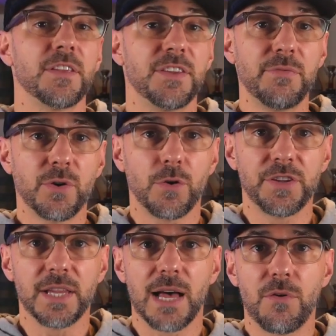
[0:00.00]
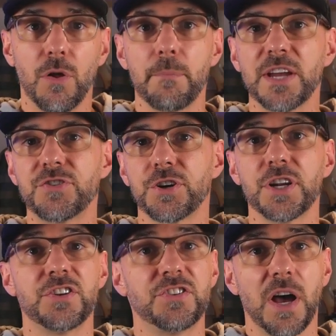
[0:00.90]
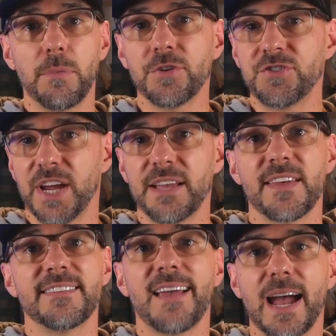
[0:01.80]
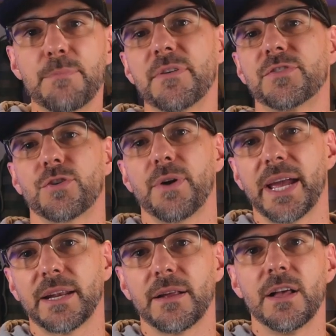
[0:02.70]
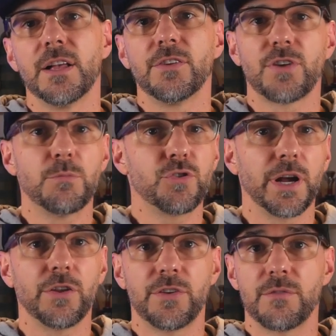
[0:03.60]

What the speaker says: the difficulty level, make sure to double check the type of terrain. Some trails